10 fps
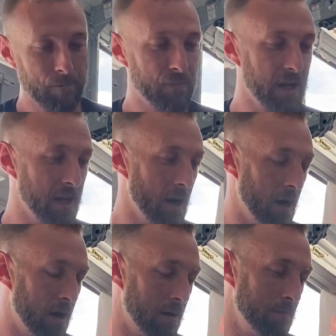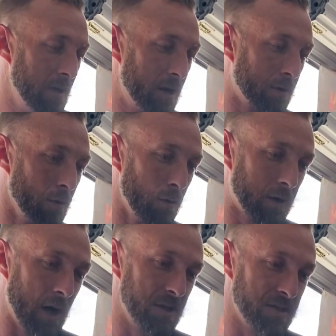the intercooler
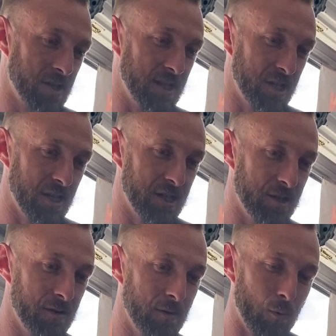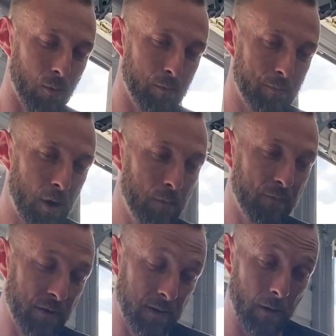condensation issue, and we're
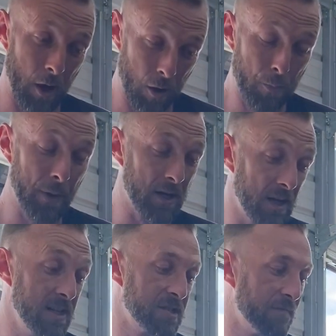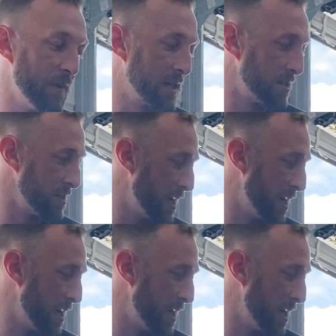hoping that this fixes